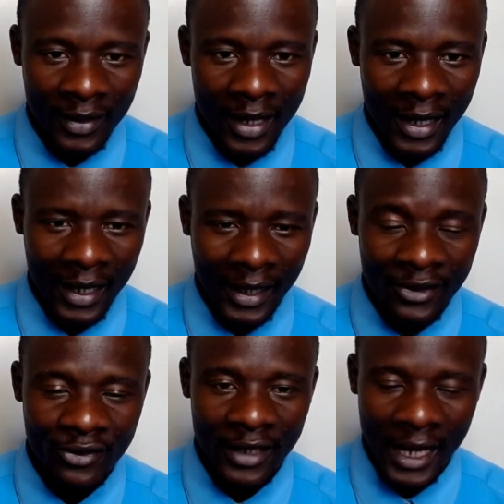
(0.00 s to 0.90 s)
uh,
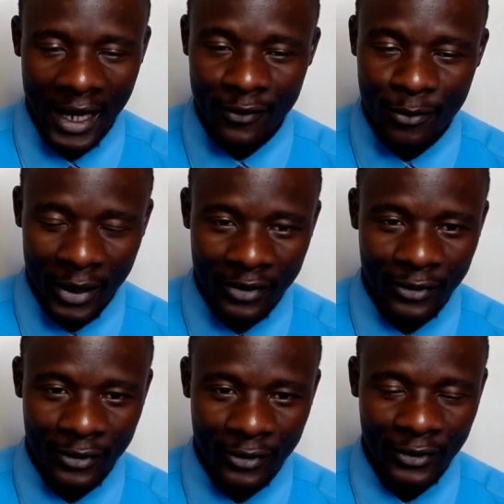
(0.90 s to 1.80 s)
against the heavy
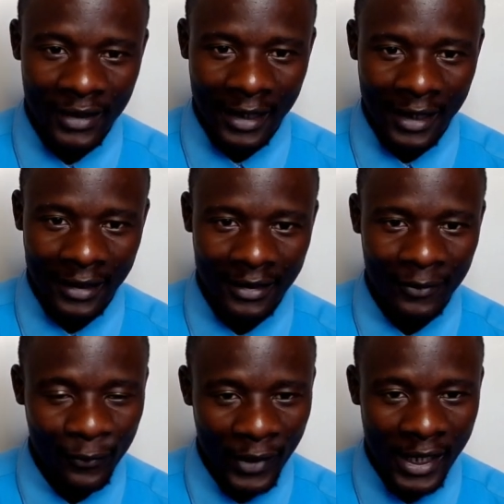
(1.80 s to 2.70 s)
metals that
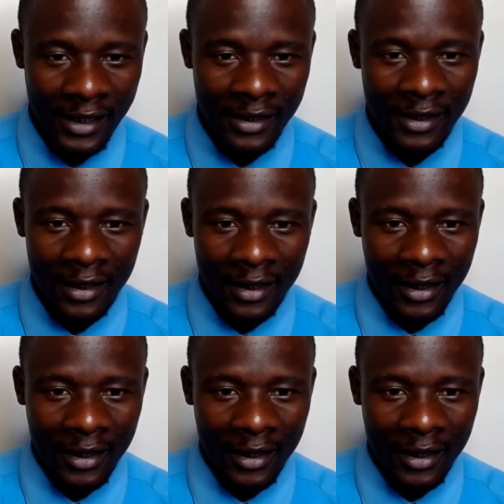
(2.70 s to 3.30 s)
feed